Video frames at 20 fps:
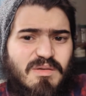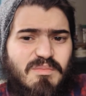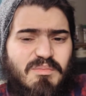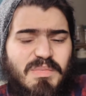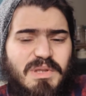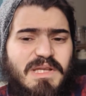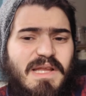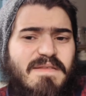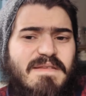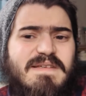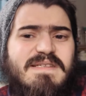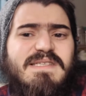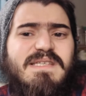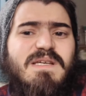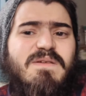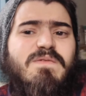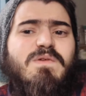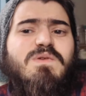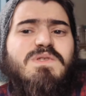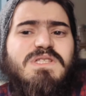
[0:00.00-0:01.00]
But let this
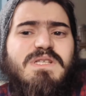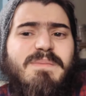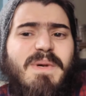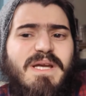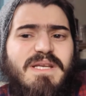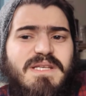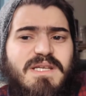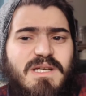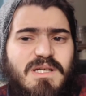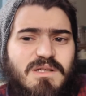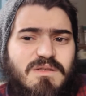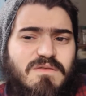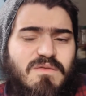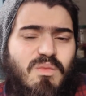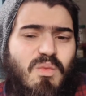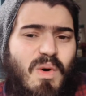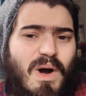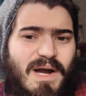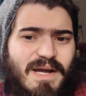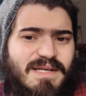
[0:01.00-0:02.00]
give you some idea
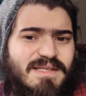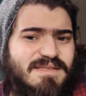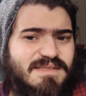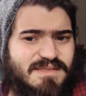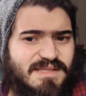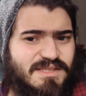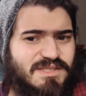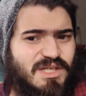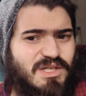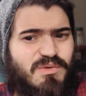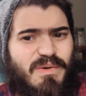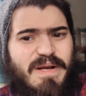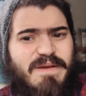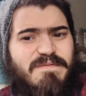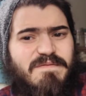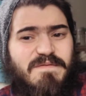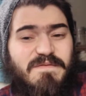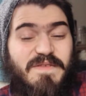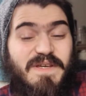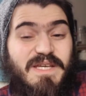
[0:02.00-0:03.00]
of why it's such a great
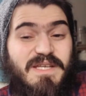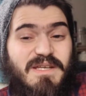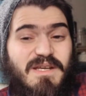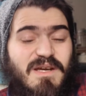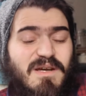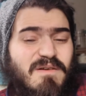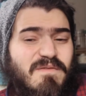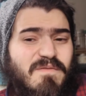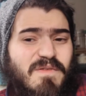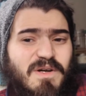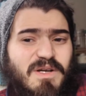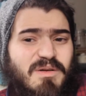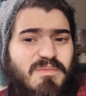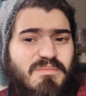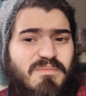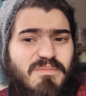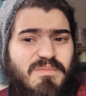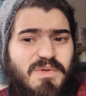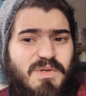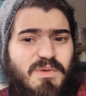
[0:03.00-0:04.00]
feat for
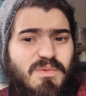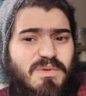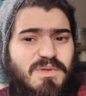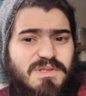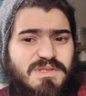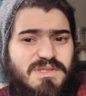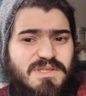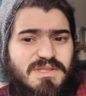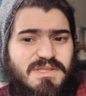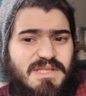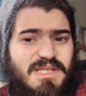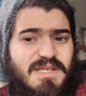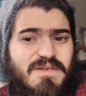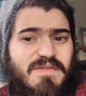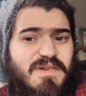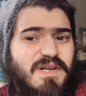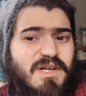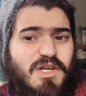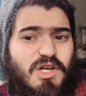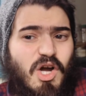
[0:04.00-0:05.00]
computers to
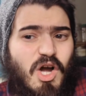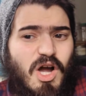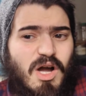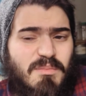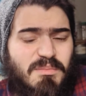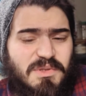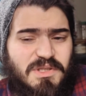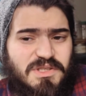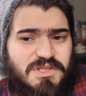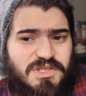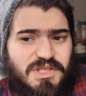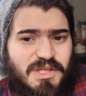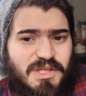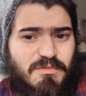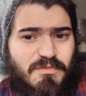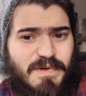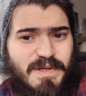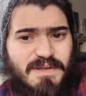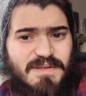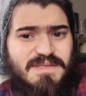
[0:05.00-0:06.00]
even accomplish
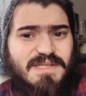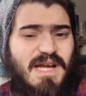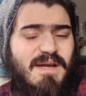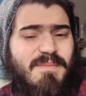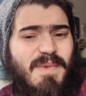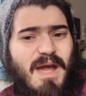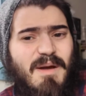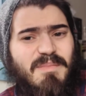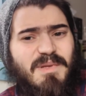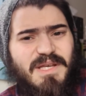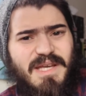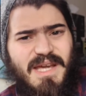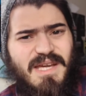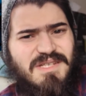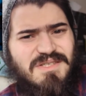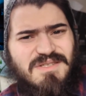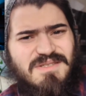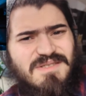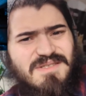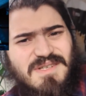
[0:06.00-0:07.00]
real-time
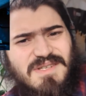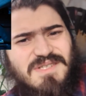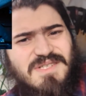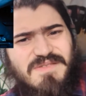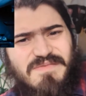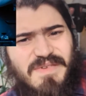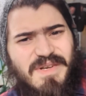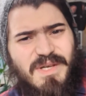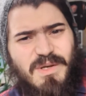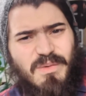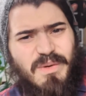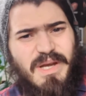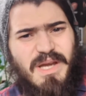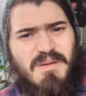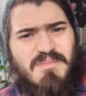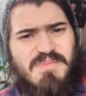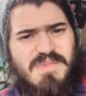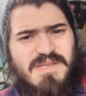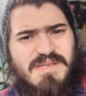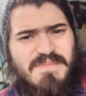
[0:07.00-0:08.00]
applications such as video
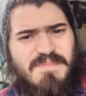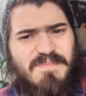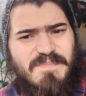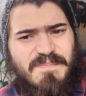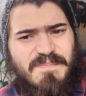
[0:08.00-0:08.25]
games.